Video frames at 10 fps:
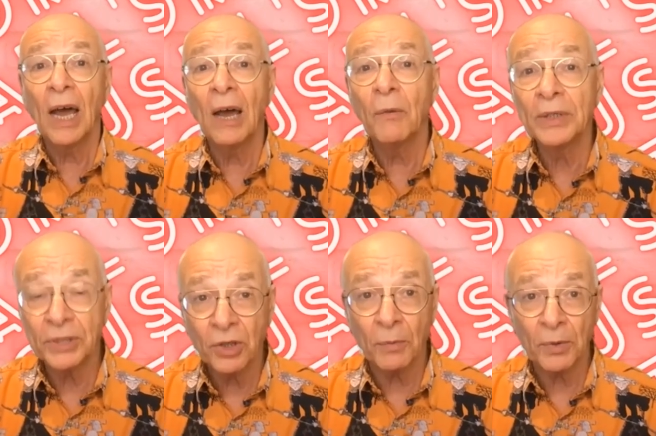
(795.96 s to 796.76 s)
we
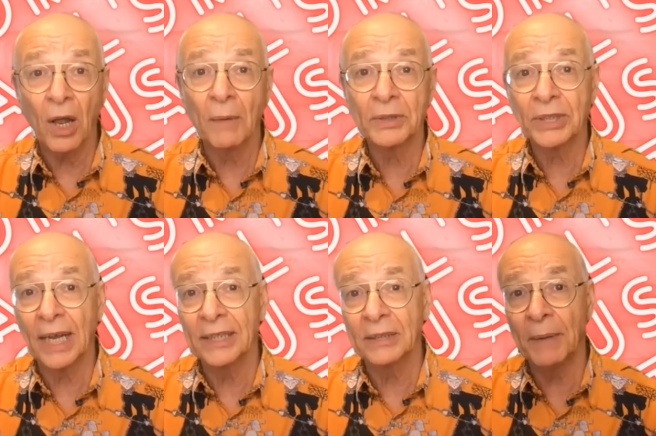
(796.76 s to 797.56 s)
stopped climate
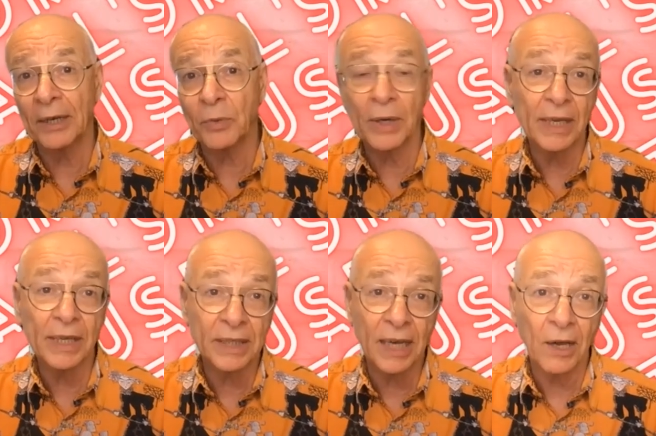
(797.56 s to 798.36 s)
change about 20
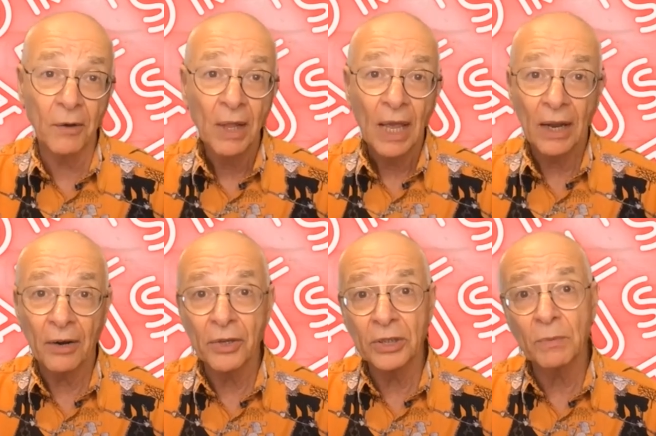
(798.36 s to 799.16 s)
years ago, and I
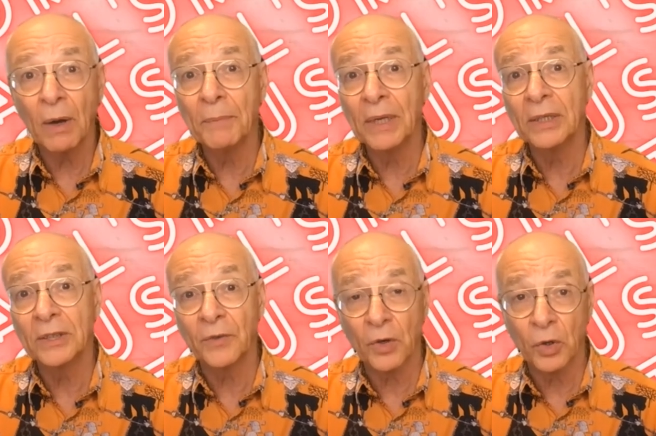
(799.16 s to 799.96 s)
used my
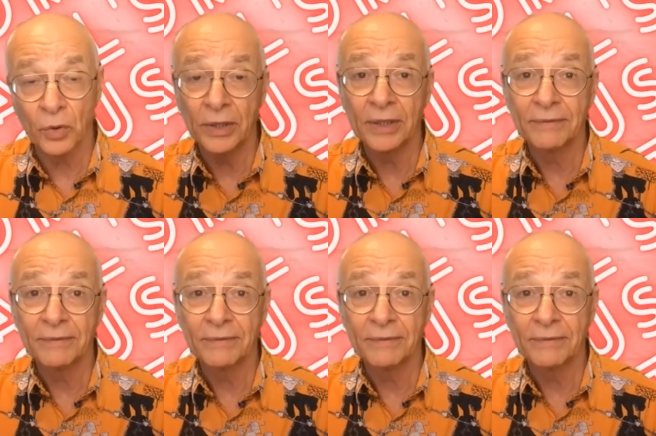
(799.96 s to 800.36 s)
billions for good.